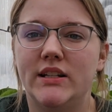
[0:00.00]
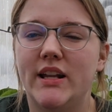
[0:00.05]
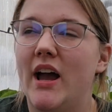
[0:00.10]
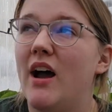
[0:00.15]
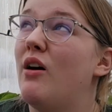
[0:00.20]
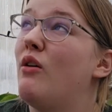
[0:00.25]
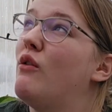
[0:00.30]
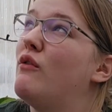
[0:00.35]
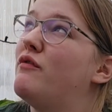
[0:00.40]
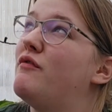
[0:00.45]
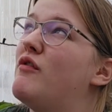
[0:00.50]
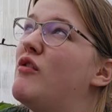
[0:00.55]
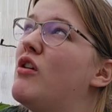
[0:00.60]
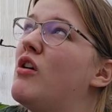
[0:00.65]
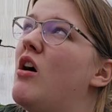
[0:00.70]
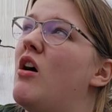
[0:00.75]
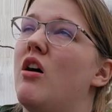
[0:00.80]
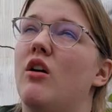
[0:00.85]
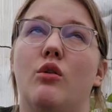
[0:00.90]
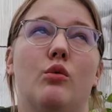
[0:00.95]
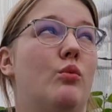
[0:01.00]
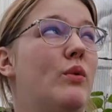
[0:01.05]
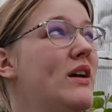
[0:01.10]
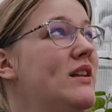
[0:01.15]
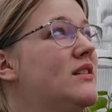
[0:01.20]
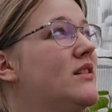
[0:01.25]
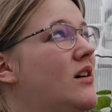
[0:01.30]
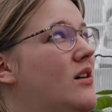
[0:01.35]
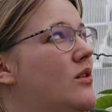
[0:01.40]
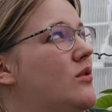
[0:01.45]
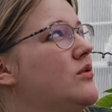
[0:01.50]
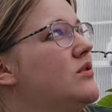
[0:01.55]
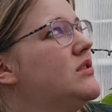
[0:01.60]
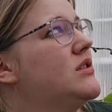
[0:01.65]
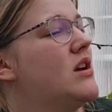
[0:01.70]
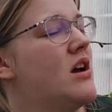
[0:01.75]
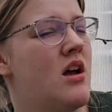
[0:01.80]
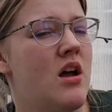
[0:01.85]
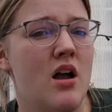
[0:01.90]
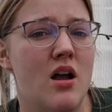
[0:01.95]
Now for our
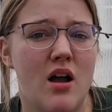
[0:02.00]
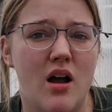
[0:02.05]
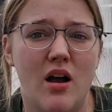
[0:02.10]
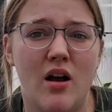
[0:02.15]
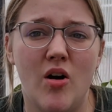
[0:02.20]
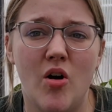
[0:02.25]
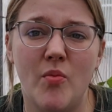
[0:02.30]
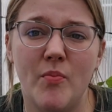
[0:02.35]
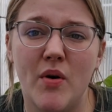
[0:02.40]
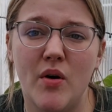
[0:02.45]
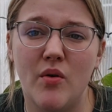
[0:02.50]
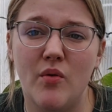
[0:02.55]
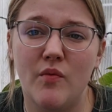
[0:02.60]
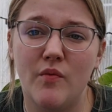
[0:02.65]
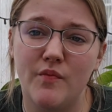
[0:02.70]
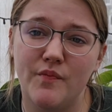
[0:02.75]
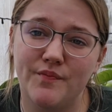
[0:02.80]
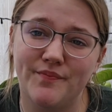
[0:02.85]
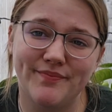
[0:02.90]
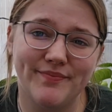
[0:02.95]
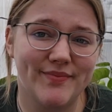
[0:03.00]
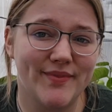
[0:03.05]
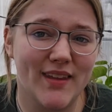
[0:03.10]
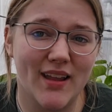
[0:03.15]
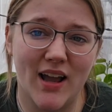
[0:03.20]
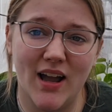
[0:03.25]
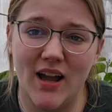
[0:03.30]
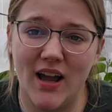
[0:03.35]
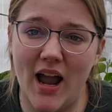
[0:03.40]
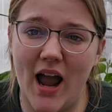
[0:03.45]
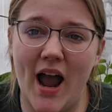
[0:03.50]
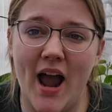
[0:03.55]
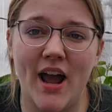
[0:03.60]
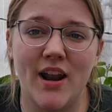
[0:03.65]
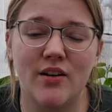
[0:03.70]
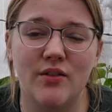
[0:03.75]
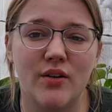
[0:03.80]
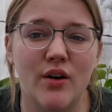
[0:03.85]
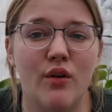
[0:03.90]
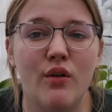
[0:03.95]
windows,
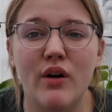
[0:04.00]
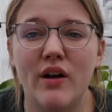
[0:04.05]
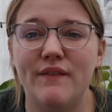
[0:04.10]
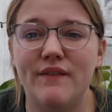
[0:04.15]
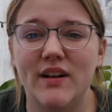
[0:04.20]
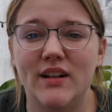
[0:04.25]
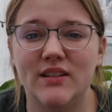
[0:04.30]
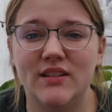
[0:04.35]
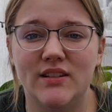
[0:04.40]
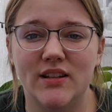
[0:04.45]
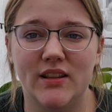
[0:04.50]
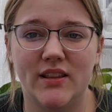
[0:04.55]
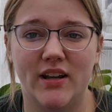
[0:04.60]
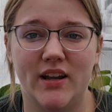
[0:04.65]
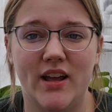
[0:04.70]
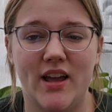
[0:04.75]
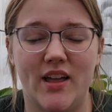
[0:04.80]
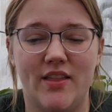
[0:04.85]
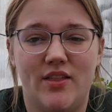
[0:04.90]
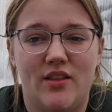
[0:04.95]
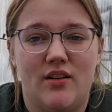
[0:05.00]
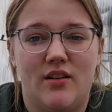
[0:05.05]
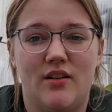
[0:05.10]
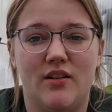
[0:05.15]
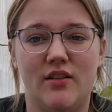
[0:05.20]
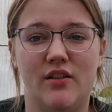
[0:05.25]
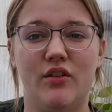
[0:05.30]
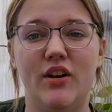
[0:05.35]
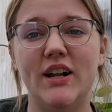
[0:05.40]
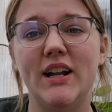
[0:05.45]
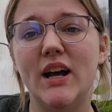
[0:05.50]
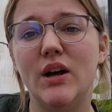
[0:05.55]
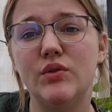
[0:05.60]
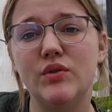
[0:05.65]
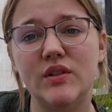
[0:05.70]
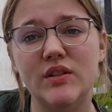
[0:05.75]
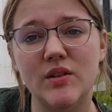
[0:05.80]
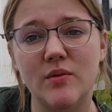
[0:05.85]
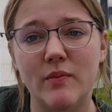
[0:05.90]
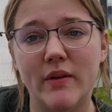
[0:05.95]
I don't know if it's that the
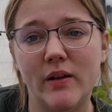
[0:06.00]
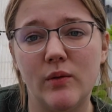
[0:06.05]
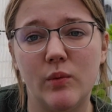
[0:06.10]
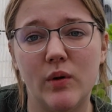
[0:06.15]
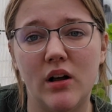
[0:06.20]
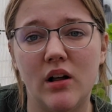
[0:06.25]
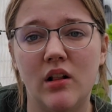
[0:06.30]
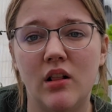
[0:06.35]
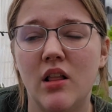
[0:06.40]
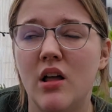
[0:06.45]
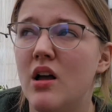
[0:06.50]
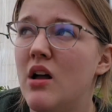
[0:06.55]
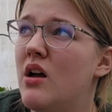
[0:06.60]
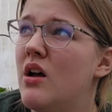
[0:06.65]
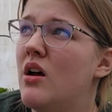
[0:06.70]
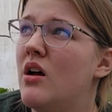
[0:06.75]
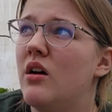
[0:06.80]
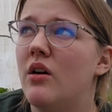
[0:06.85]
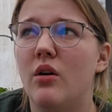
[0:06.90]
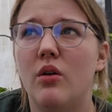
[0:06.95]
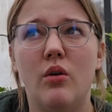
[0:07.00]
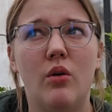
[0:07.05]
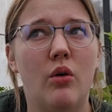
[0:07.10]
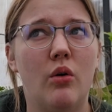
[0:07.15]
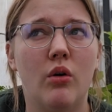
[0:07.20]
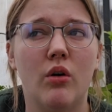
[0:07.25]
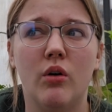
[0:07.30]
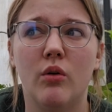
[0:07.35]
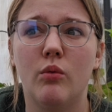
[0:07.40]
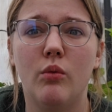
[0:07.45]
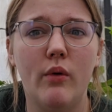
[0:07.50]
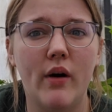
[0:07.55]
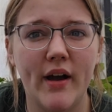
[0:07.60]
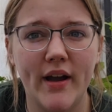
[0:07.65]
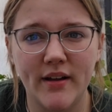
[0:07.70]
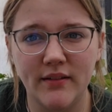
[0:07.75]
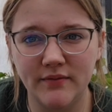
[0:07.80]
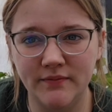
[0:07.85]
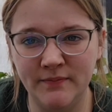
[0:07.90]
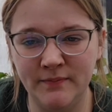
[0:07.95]
greenhouse isn't made well or
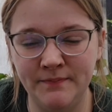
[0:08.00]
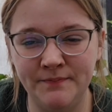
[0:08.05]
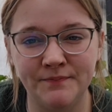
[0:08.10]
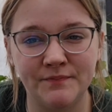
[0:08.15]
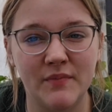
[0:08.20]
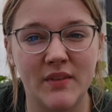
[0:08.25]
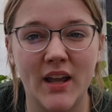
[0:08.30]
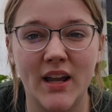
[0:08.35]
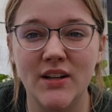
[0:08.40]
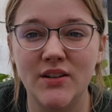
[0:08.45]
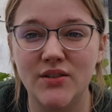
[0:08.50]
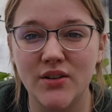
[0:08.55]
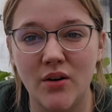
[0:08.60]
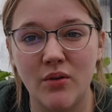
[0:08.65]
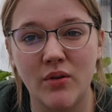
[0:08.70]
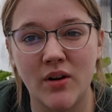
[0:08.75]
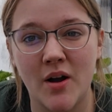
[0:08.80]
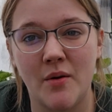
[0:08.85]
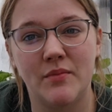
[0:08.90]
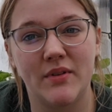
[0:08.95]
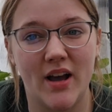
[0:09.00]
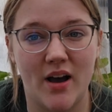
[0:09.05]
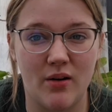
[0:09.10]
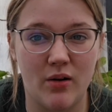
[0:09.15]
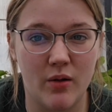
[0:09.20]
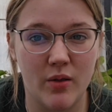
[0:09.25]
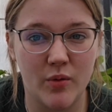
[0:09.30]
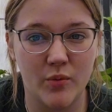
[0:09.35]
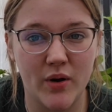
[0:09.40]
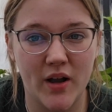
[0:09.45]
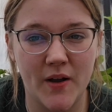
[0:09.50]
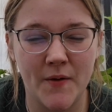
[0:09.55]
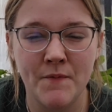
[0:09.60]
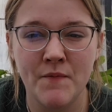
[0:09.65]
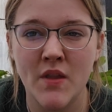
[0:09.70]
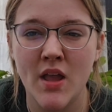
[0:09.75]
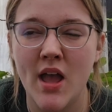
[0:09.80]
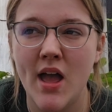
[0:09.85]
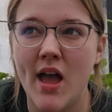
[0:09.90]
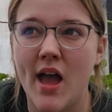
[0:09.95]
what, they don't come down all the way.